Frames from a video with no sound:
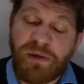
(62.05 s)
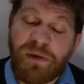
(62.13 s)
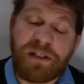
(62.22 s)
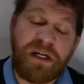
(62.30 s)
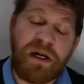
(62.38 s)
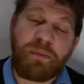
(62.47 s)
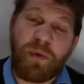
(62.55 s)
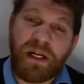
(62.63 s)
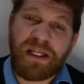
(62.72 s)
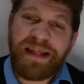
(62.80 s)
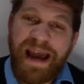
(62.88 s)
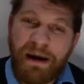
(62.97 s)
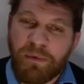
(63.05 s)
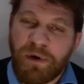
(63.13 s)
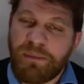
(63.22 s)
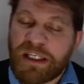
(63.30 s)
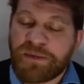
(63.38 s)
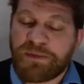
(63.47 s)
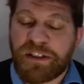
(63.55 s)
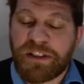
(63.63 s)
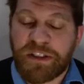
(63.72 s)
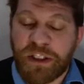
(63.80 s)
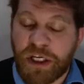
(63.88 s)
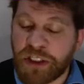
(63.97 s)
You ended up winning that one by split
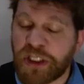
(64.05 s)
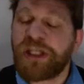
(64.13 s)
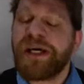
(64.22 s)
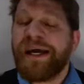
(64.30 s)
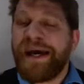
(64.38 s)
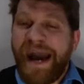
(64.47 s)
decision.